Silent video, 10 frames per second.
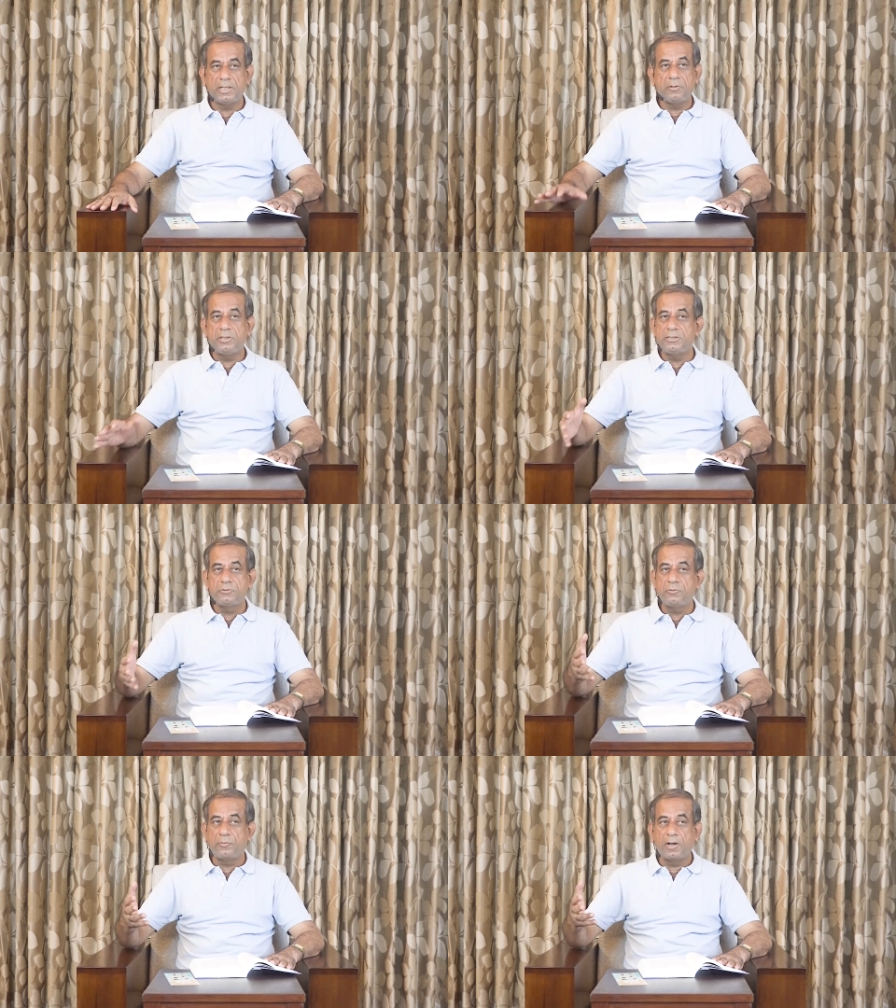terrorists
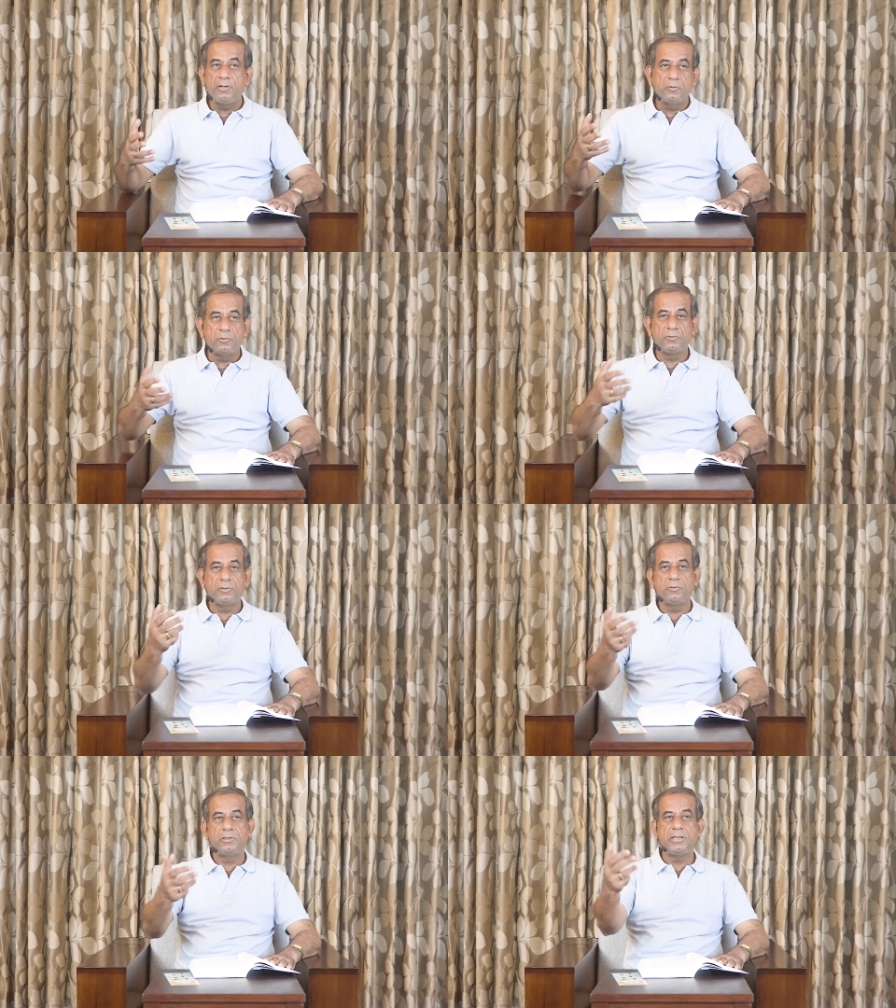don't want to,
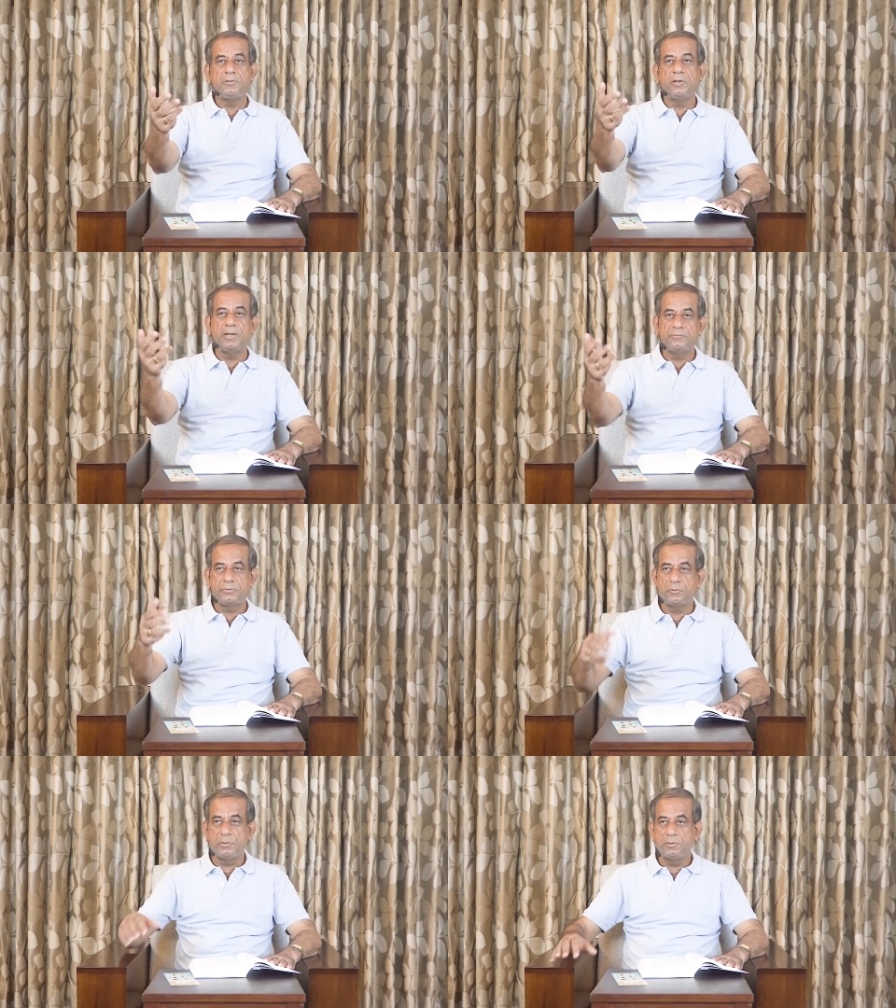you know, that you have
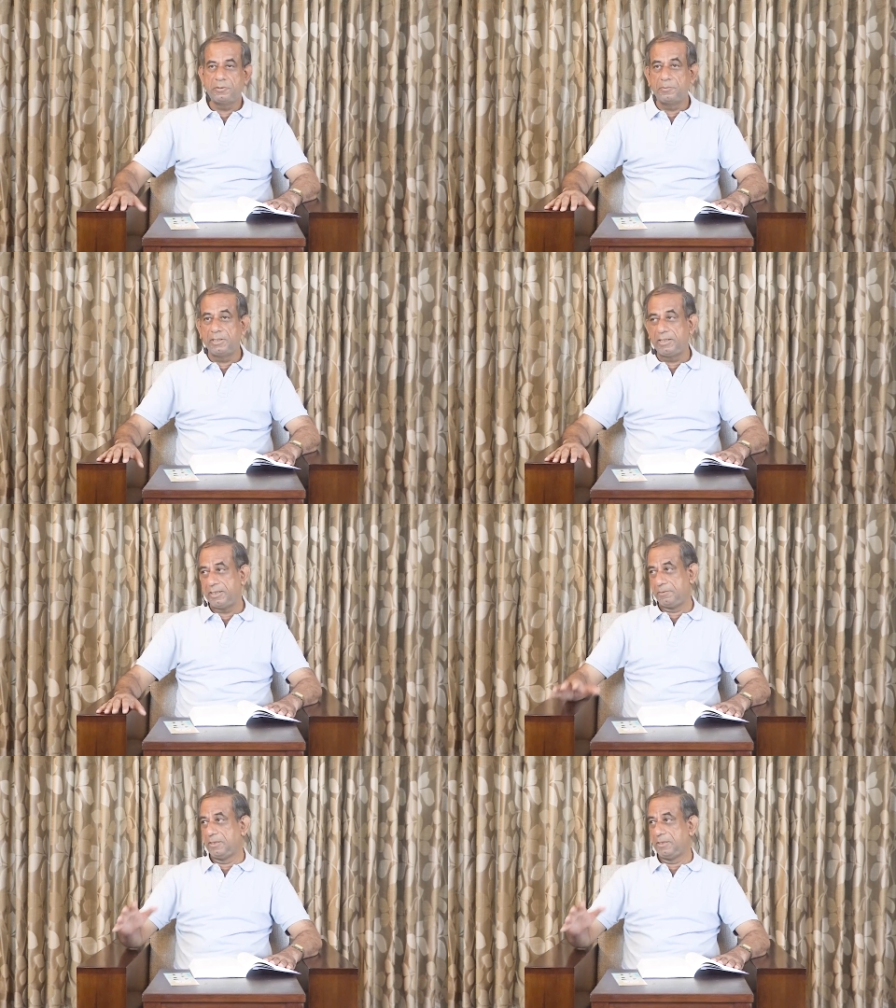Sri Aurobindo's birthday.